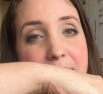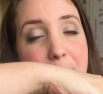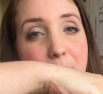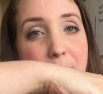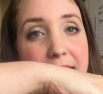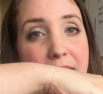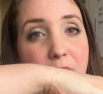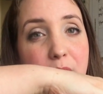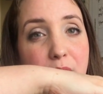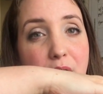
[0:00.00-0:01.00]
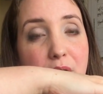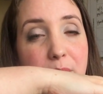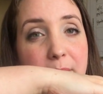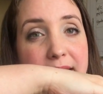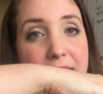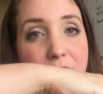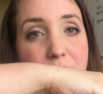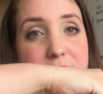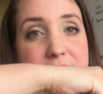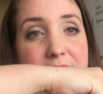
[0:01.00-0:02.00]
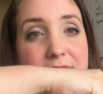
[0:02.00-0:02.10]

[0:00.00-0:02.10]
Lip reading: part way out or all the way out,